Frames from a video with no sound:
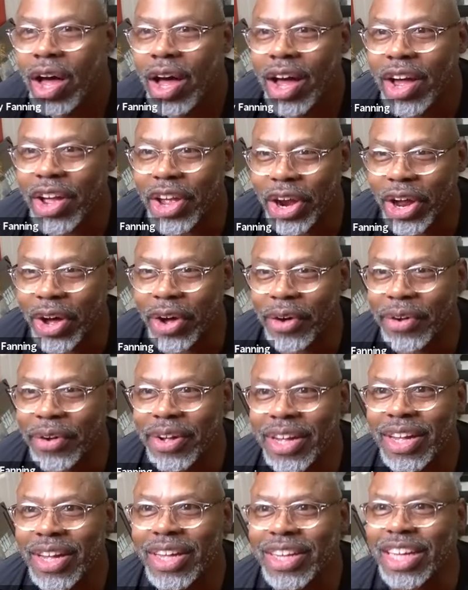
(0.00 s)
you know,
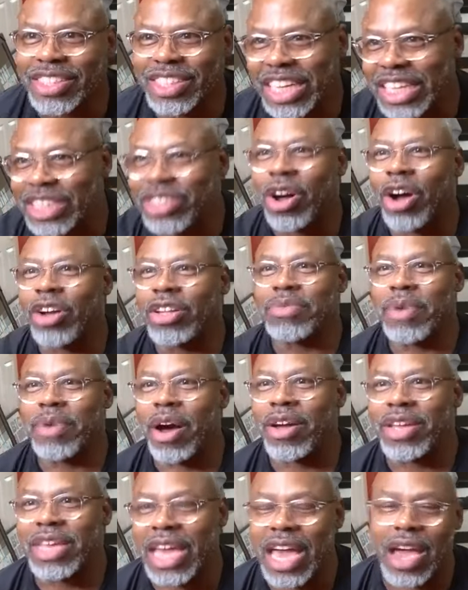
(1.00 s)
because she talking
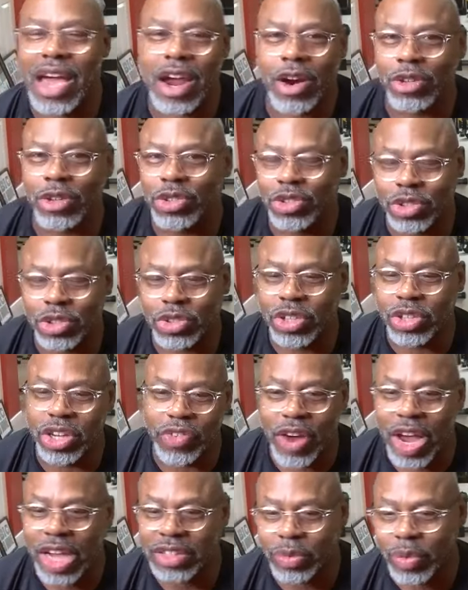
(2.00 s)
about, her sister
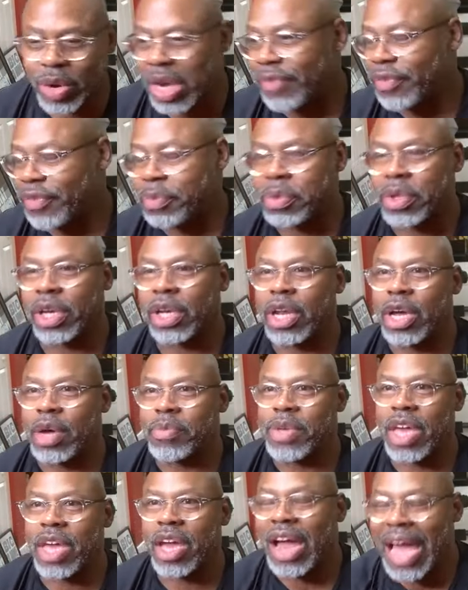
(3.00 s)
graduated from
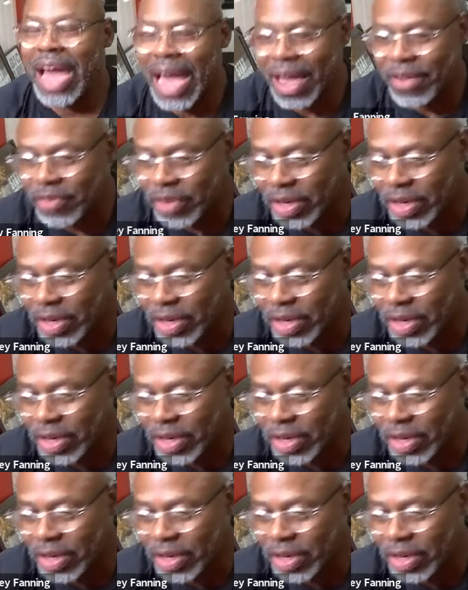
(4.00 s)
Columbia, Ivy